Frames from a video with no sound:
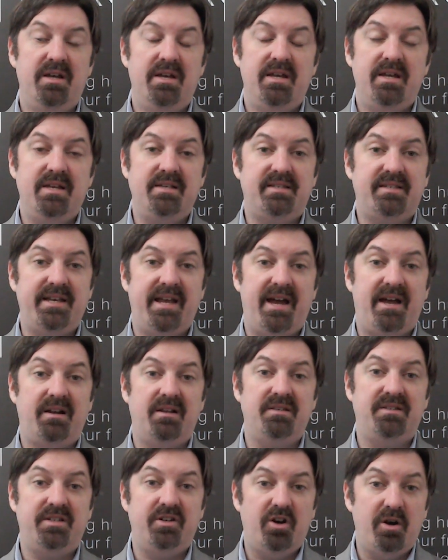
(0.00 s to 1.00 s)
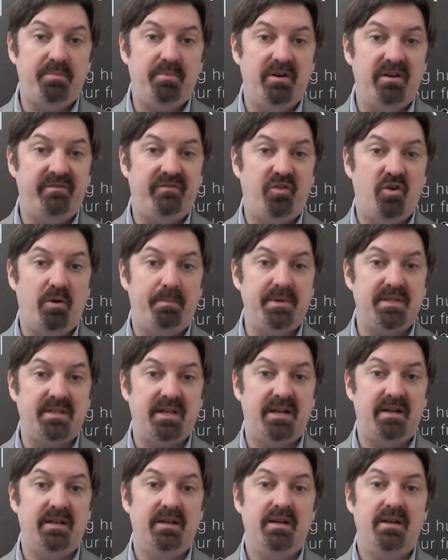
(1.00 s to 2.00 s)
is down
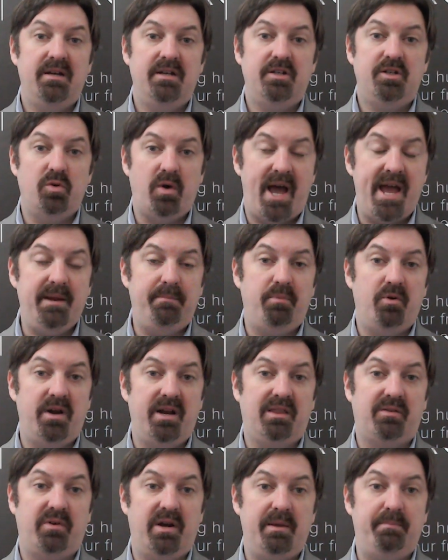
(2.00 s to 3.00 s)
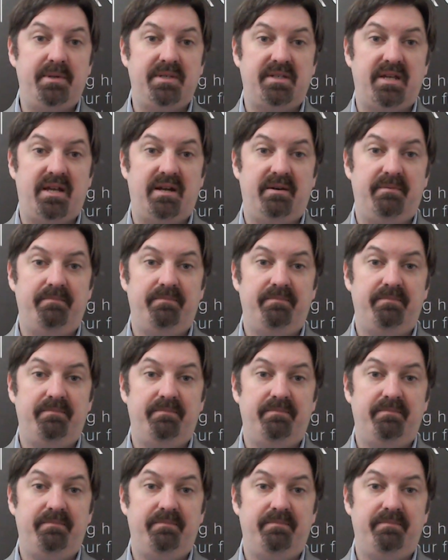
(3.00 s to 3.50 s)
0.4% to 8.3%.